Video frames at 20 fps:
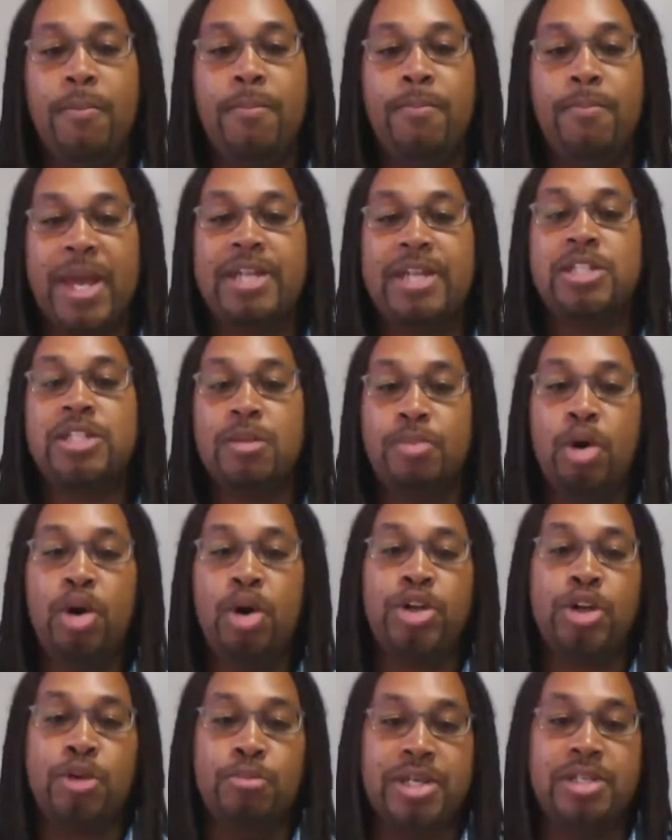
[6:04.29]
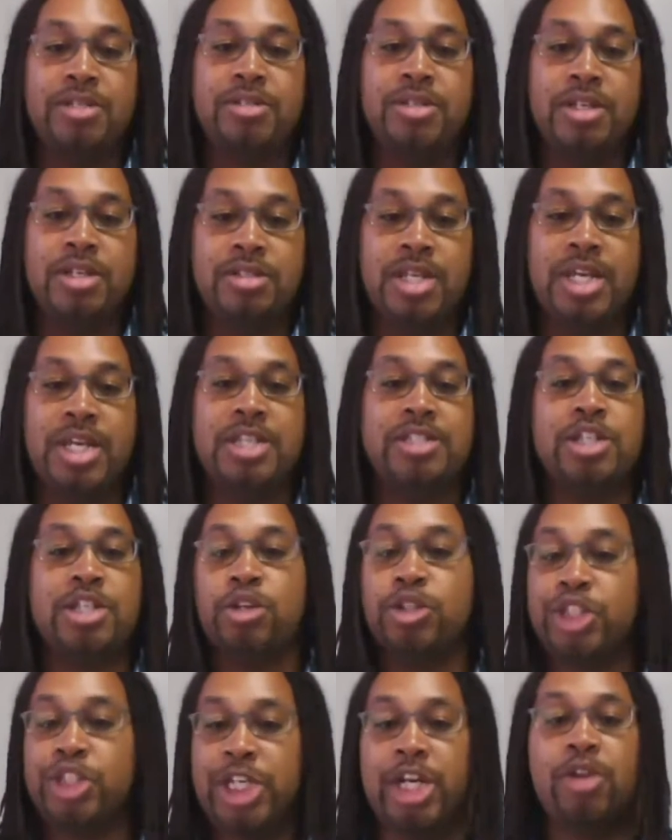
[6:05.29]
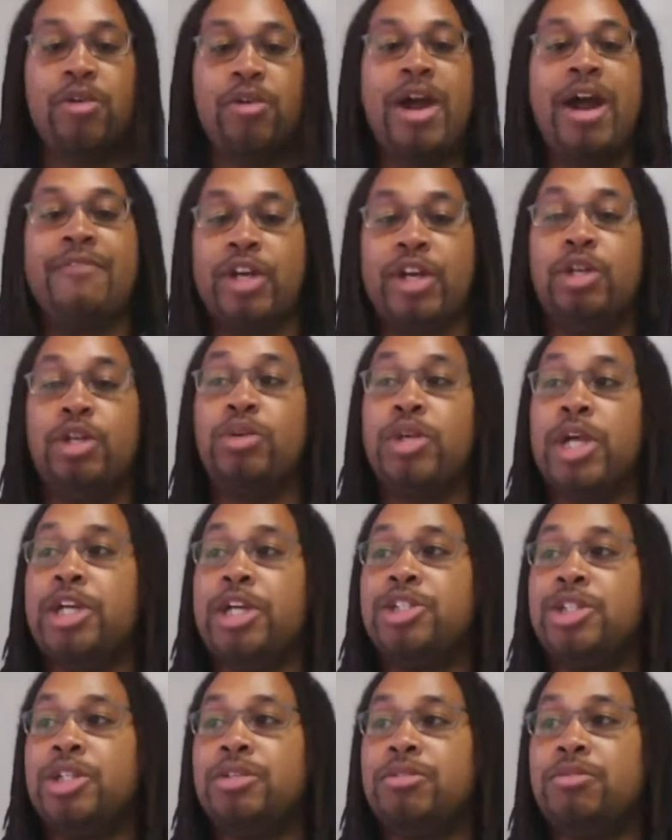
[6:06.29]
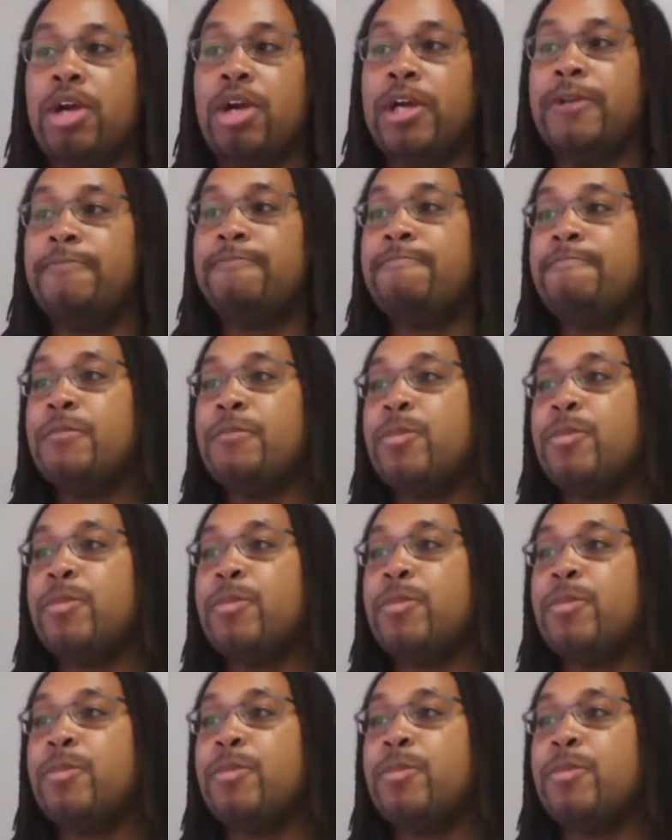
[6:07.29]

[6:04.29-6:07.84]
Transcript: based upon your business needs and your geographic location, right?